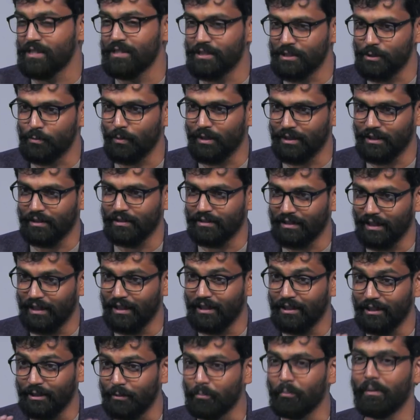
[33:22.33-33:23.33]
is whether they'll
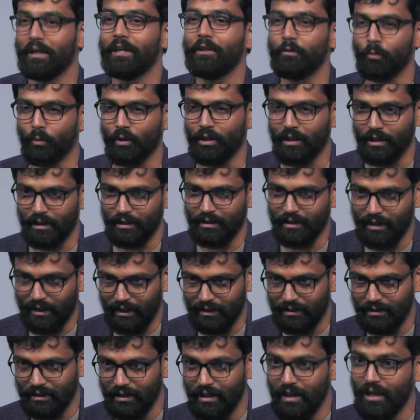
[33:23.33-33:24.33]
remain only that.